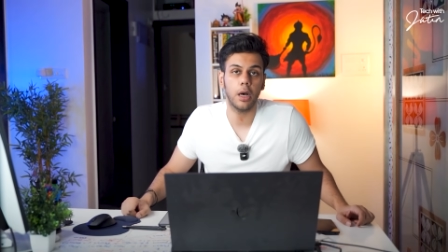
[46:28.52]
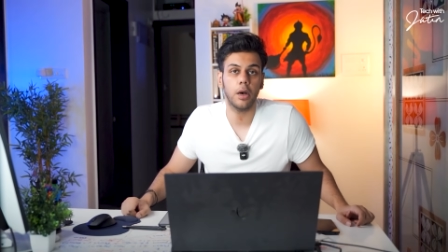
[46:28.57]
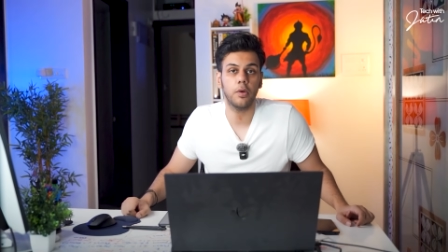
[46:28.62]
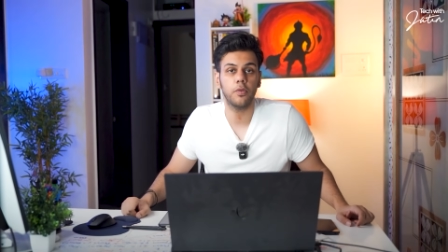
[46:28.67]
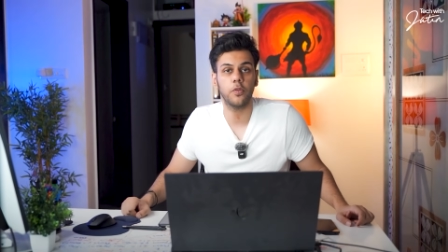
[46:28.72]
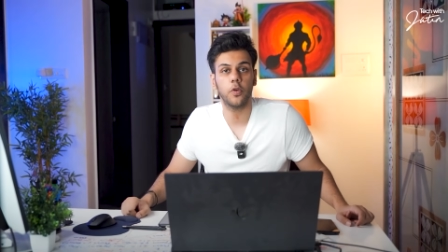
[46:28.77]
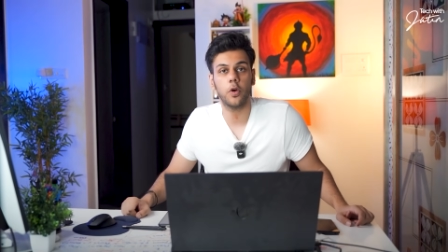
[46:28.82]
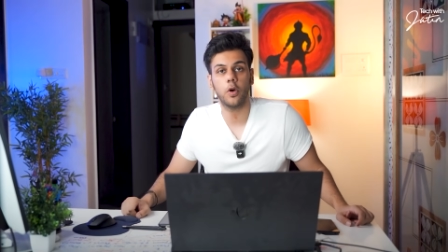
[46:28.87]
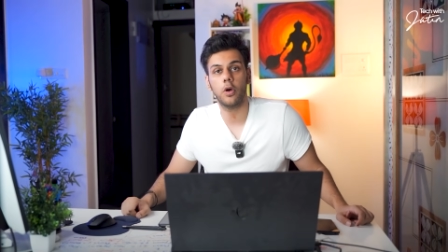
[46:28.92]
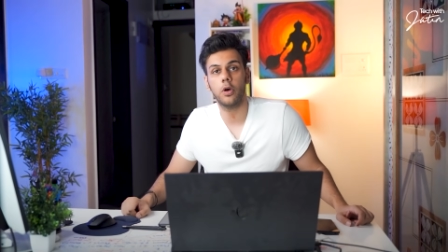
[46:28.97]

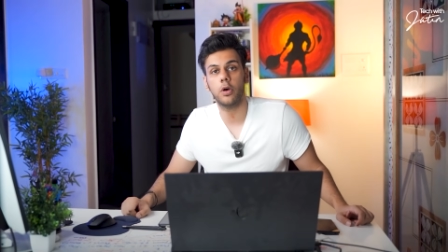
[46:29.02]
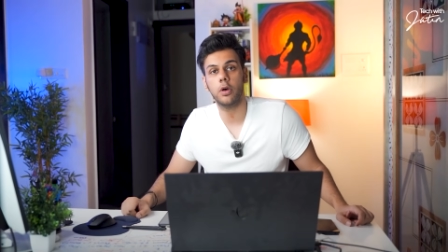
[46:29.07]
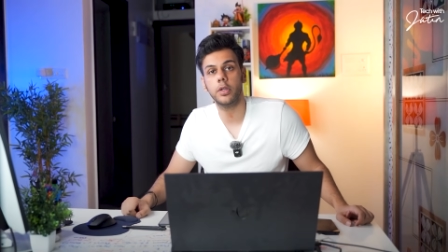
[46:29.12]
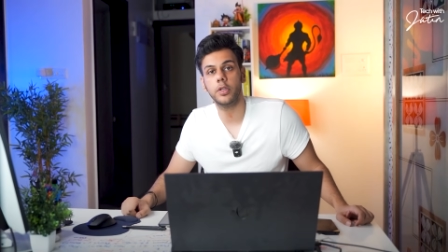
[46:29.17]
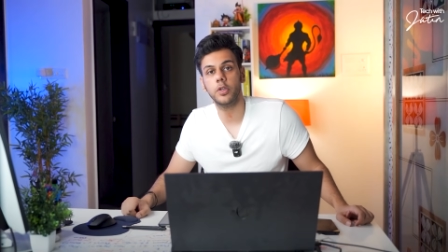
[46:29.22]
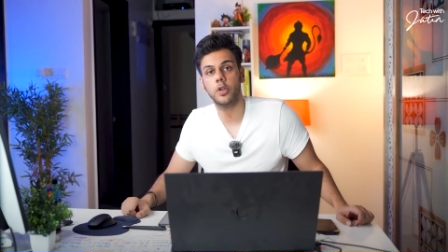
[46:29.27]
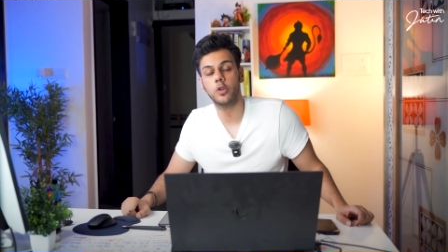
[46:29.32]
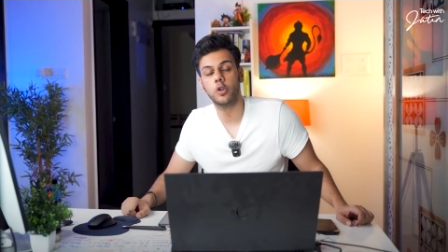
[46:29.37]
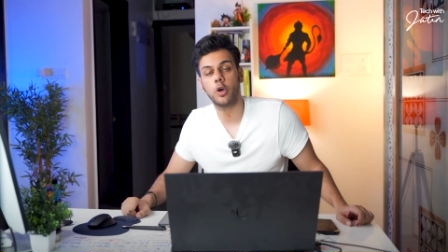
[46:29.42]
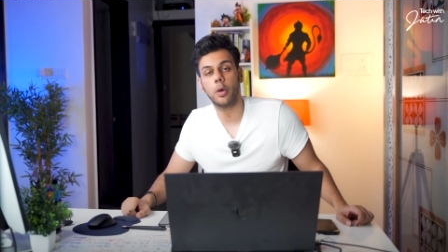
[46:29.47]
for
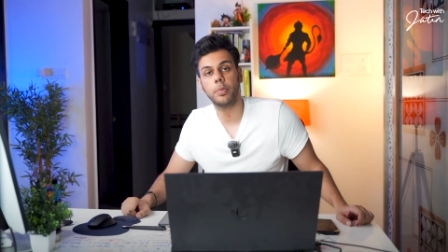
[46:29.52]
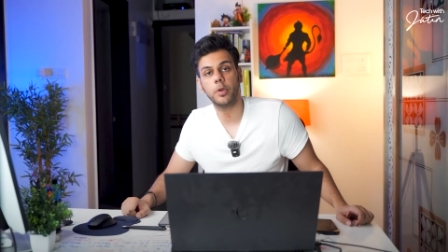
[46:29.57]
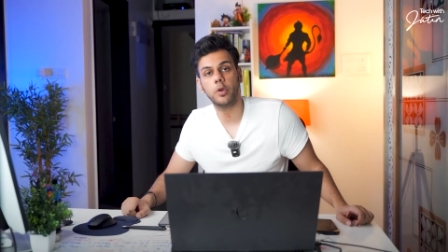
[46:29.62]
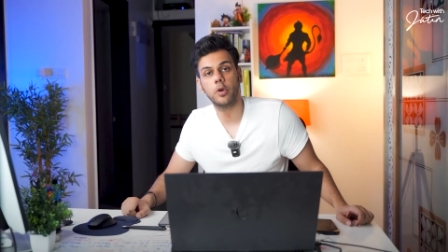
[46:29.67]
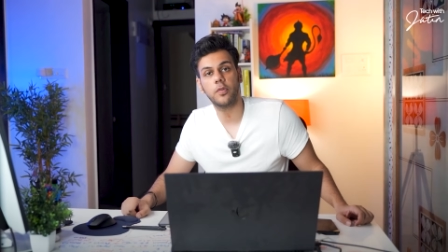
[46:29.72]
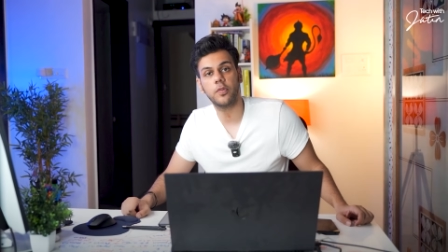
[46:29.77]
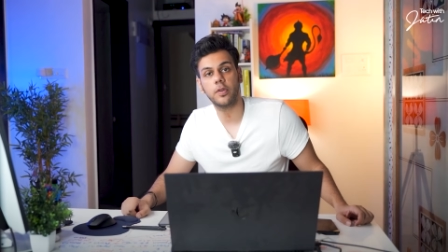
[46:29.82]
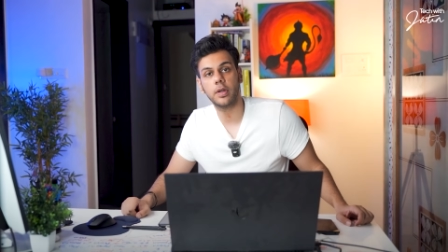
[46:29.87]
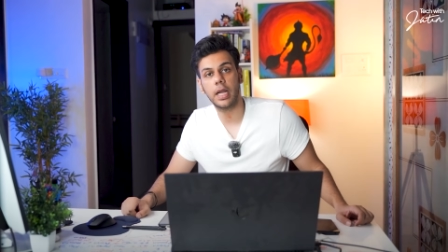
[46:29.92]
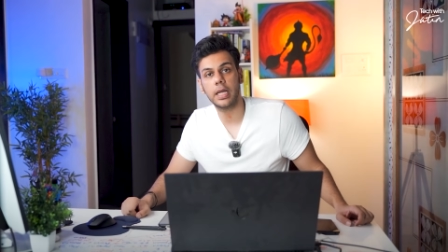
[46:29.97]
your topic
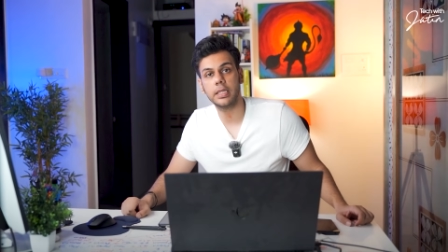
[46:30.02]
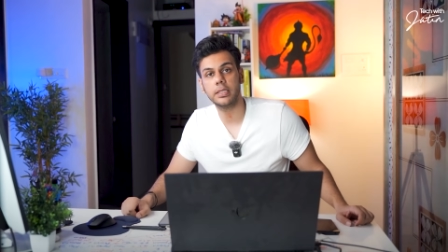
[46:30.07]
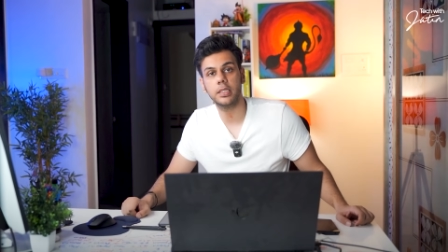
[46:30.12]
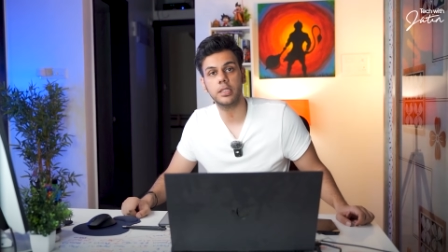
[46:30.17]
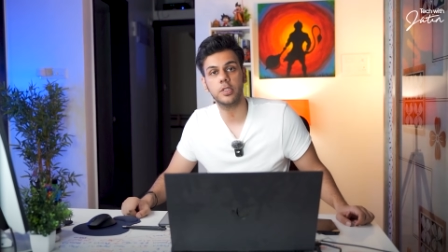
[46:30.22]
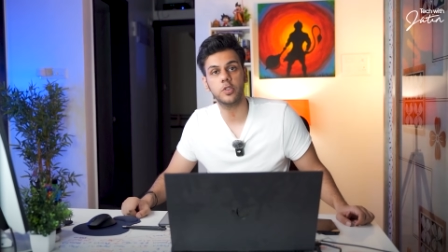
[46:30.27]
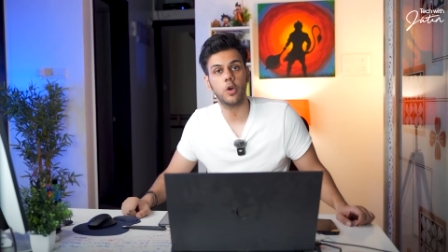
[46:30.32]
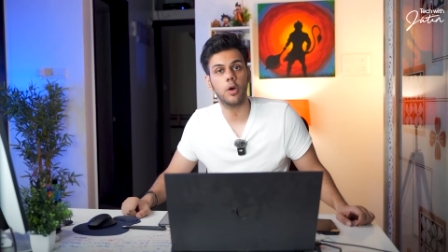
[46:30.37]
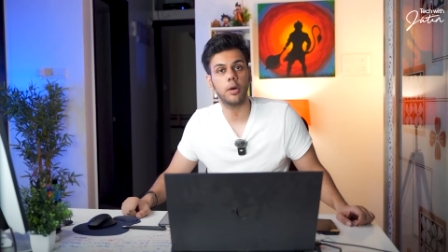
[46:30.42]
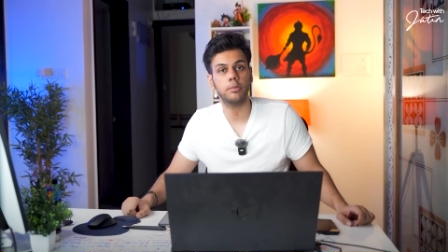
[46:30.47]
of
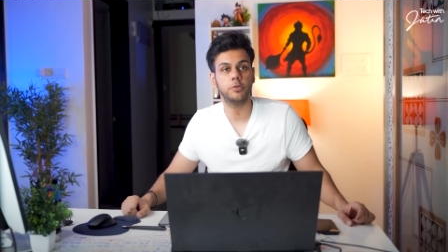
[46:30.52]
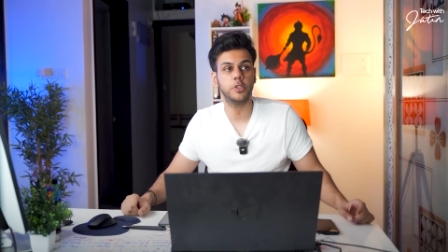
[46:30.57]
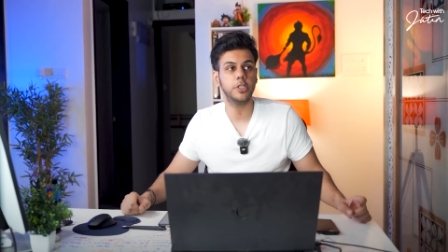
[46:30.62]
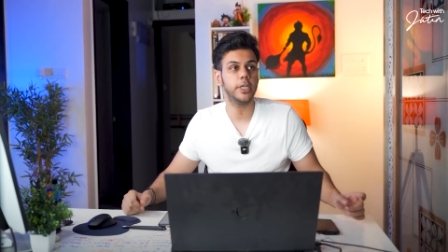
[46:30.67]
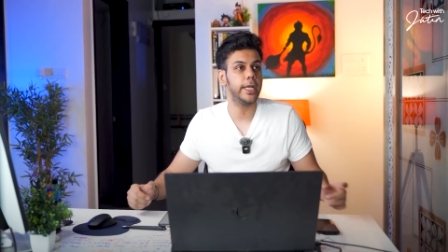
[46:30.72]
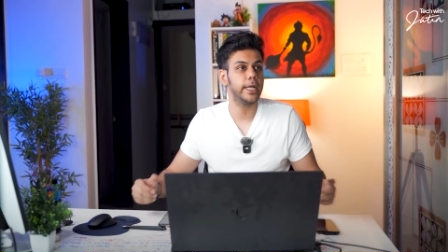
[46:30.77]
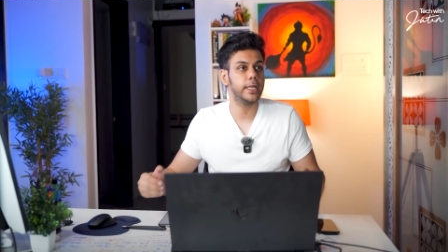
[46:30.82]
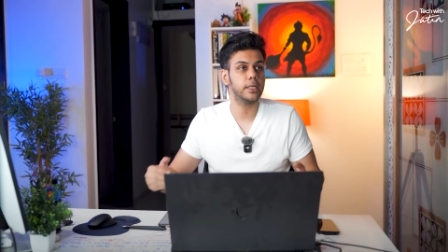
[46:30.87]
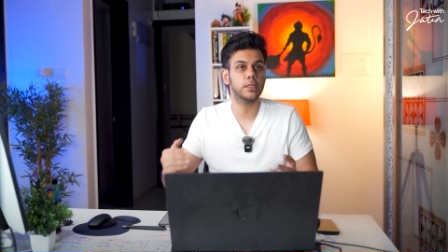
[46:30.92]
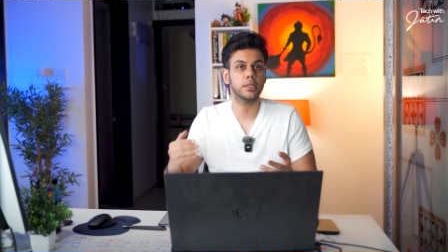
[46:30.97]
classes,
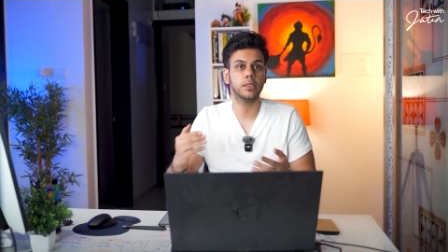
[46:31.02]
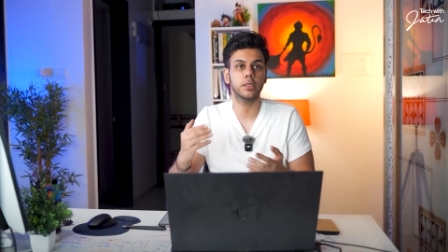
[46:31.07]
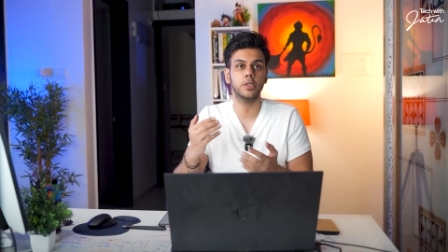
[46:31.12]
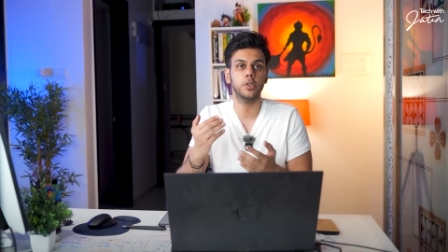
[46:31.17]
objects,